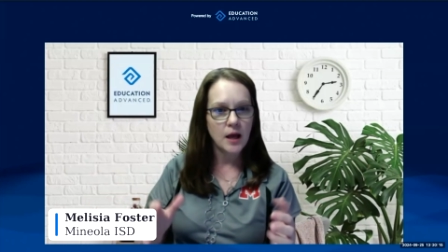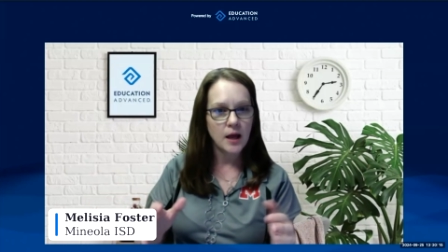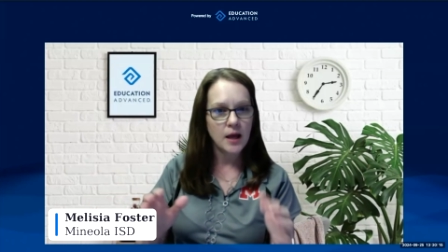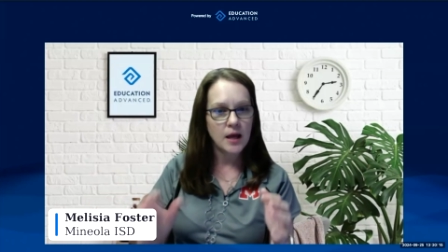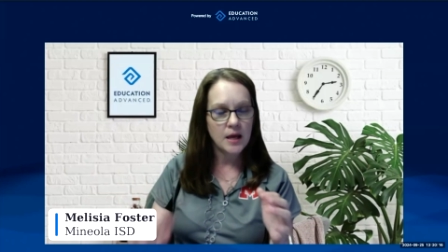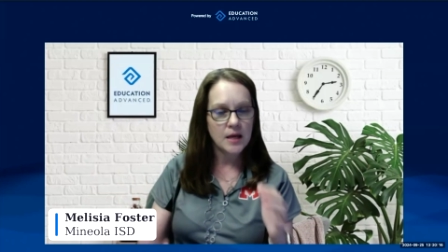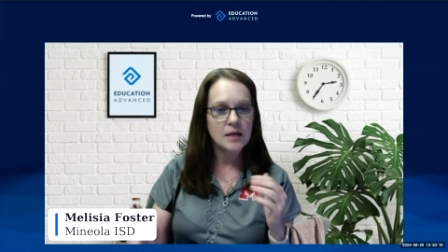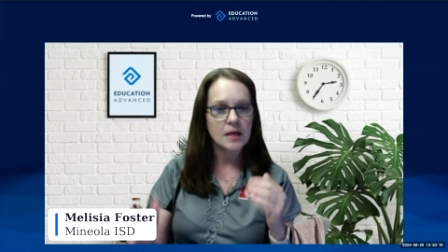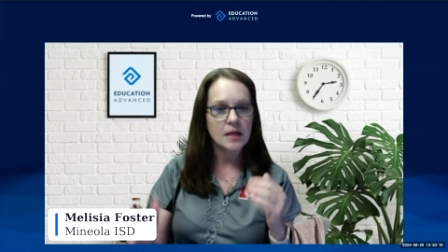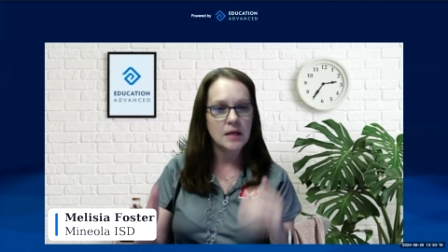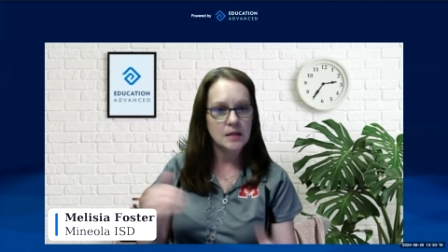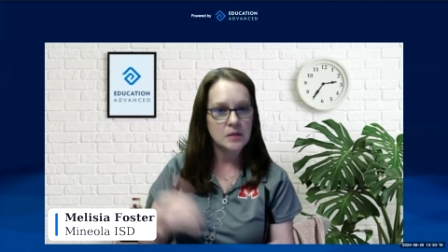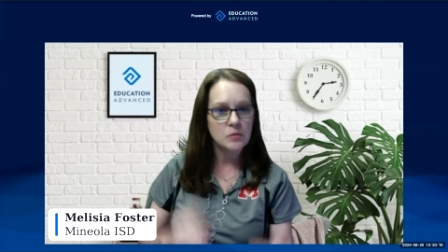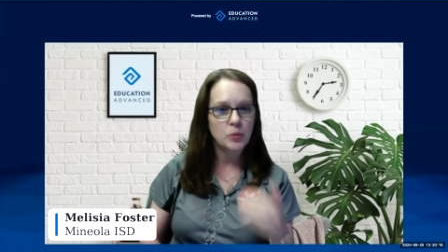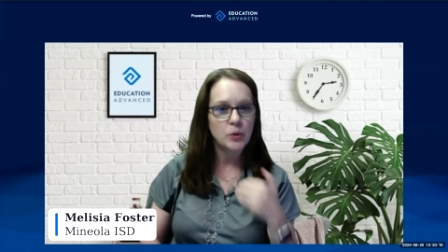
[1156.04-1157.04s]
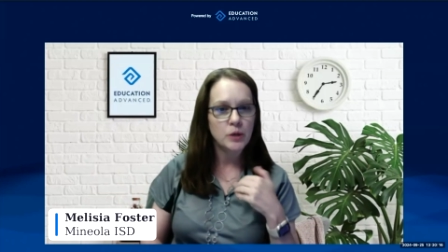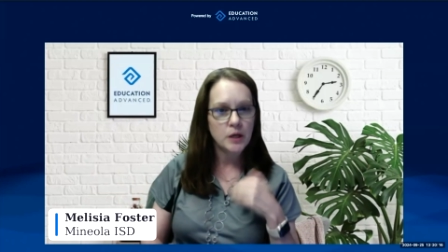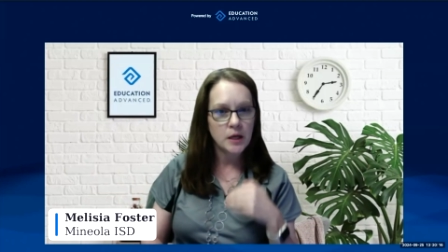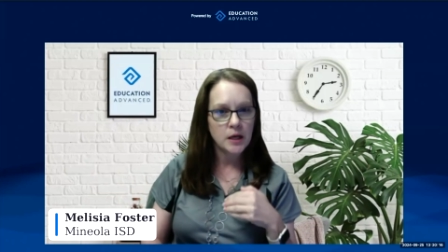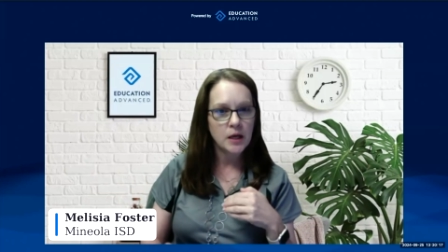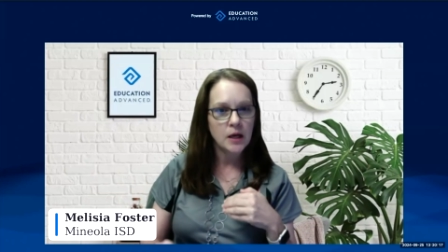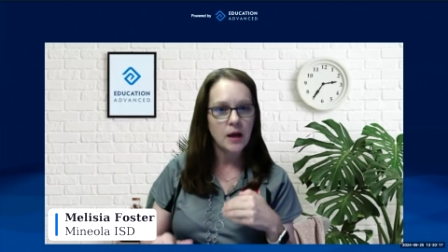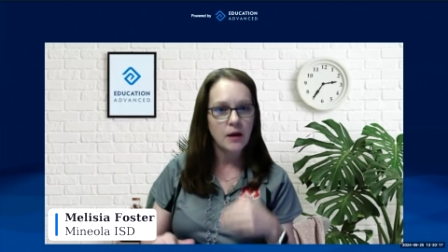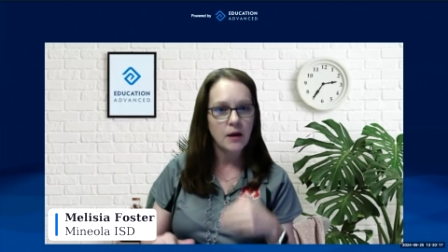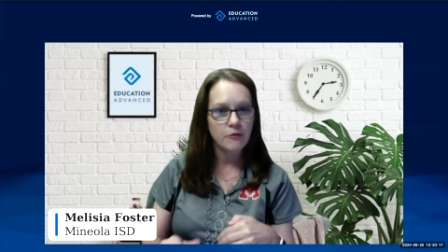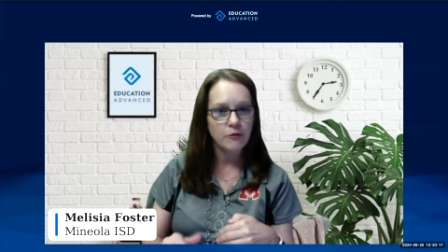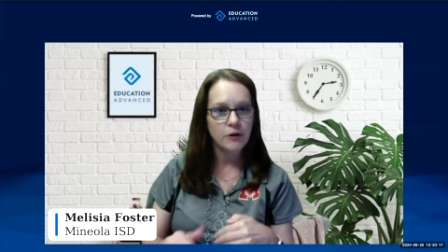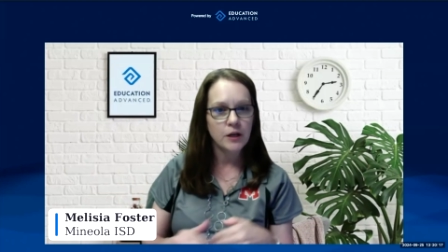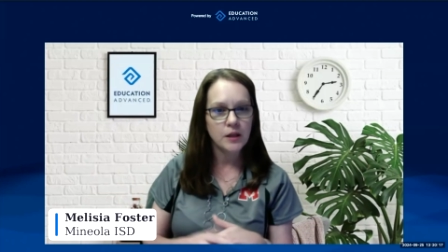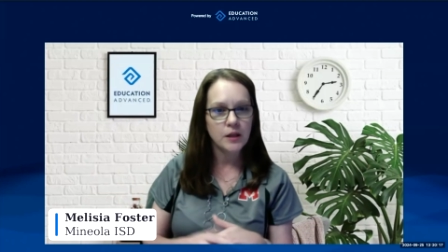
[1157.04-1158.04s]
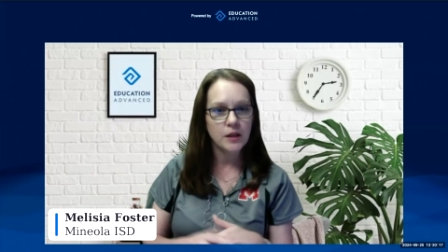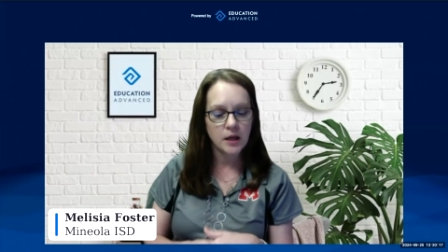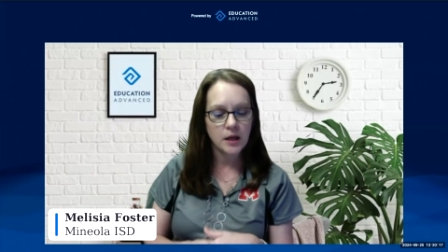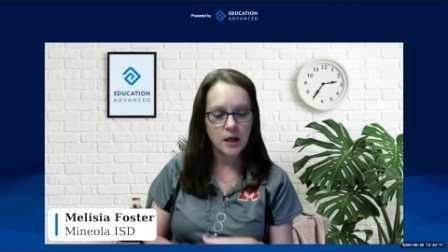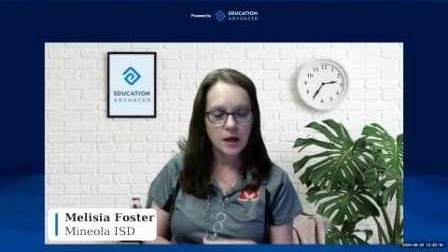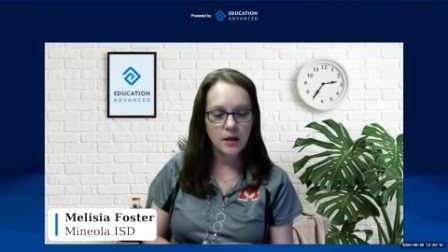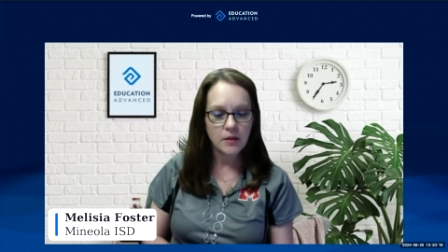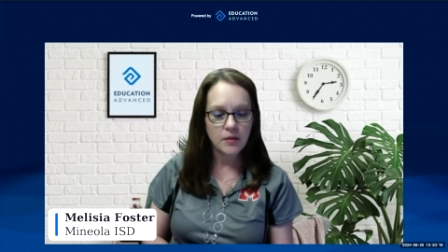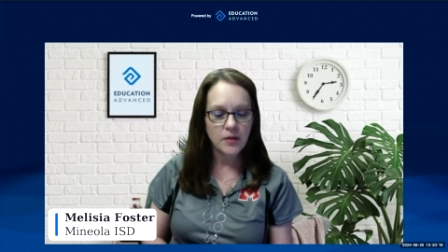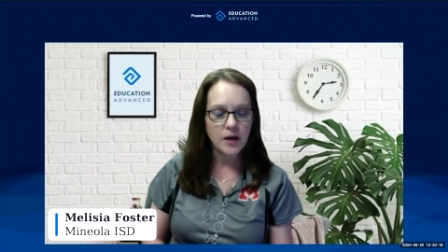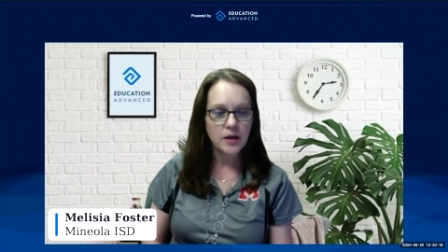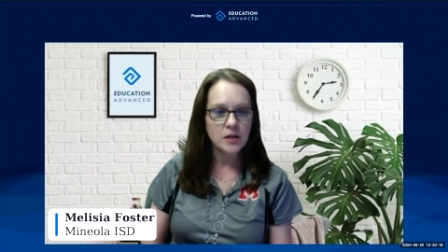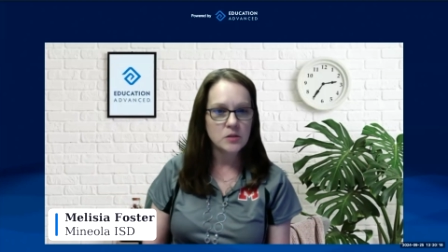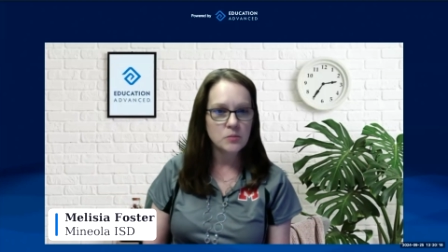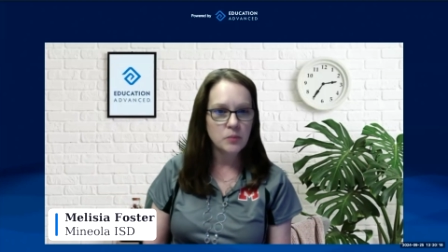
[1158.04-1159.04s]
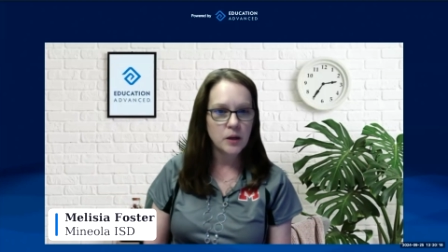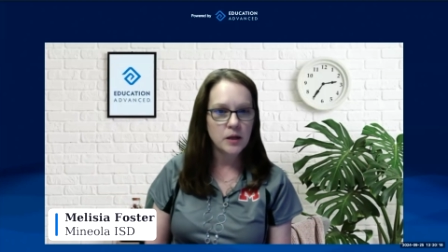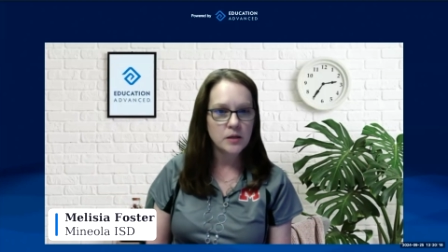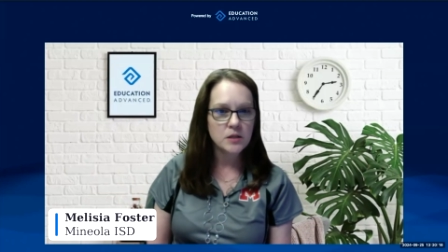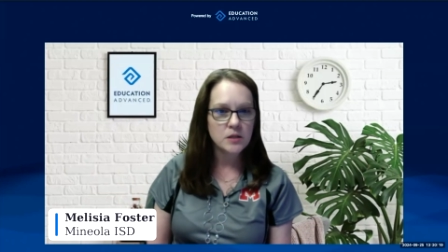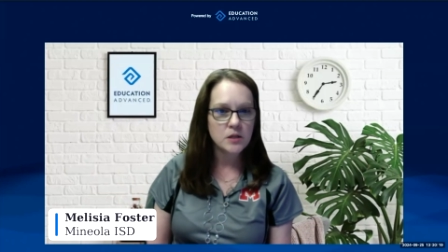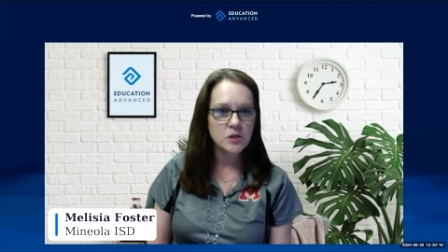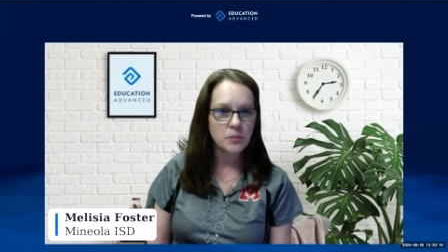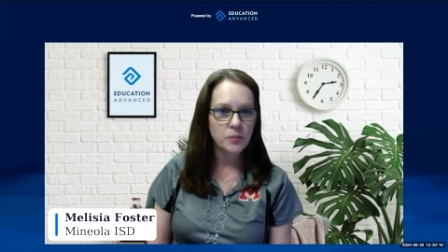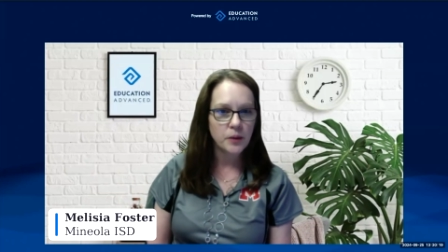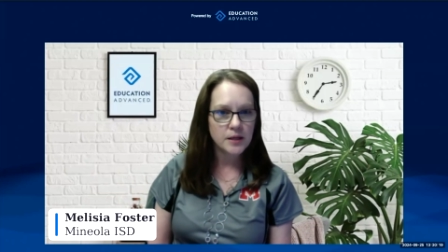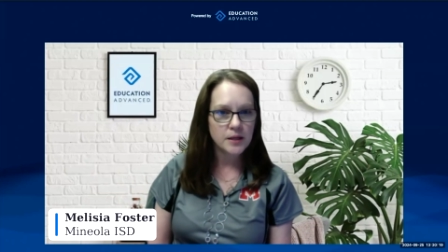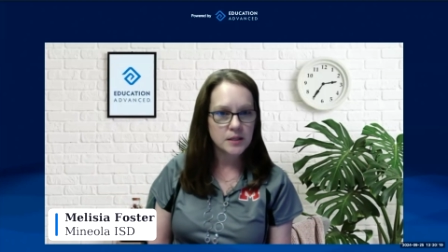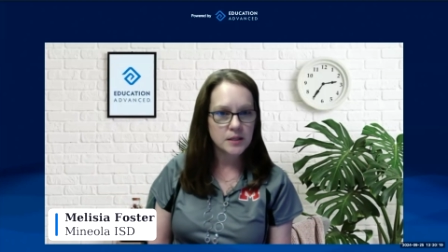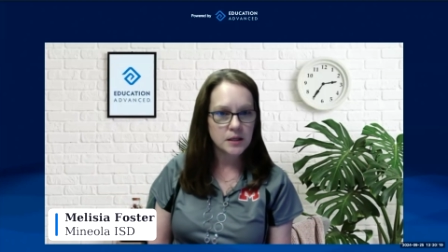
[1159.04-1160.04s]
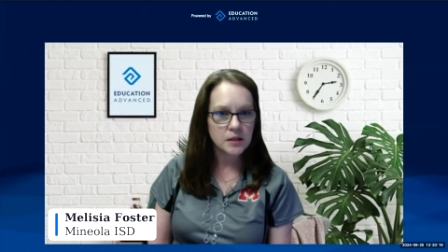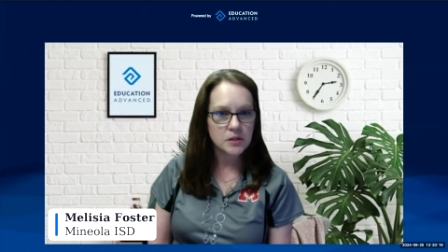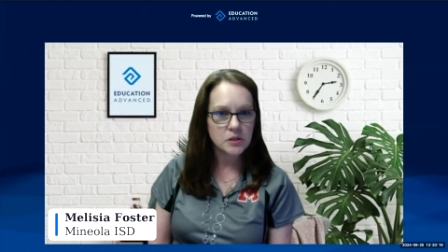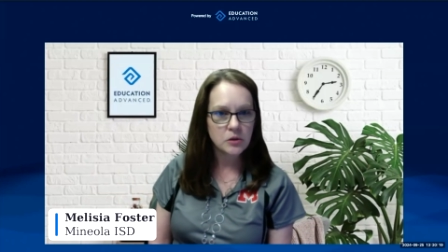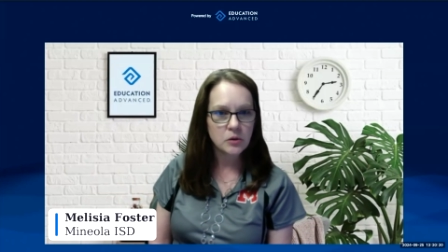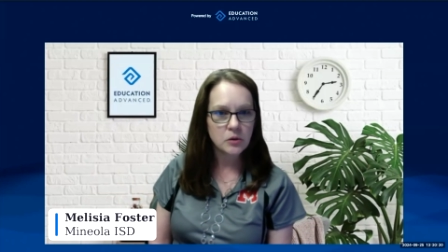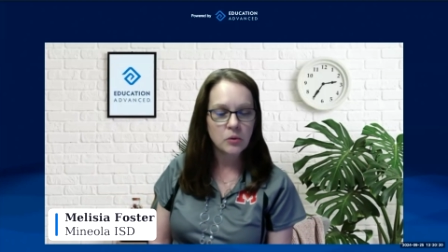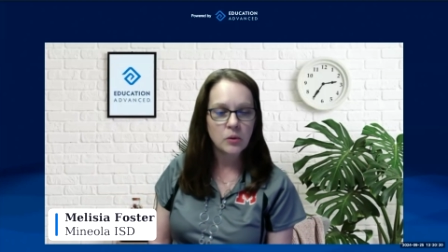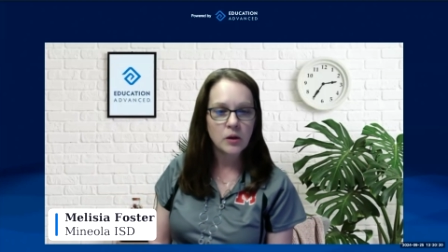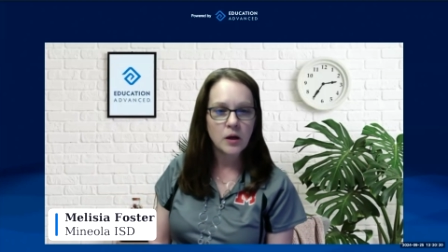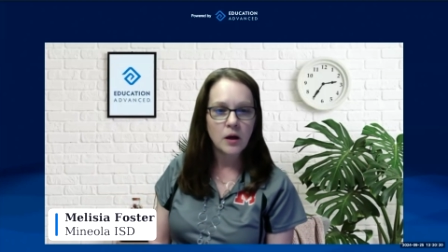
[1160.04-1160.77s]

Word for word: hand inputting everything that that has been such a blessing to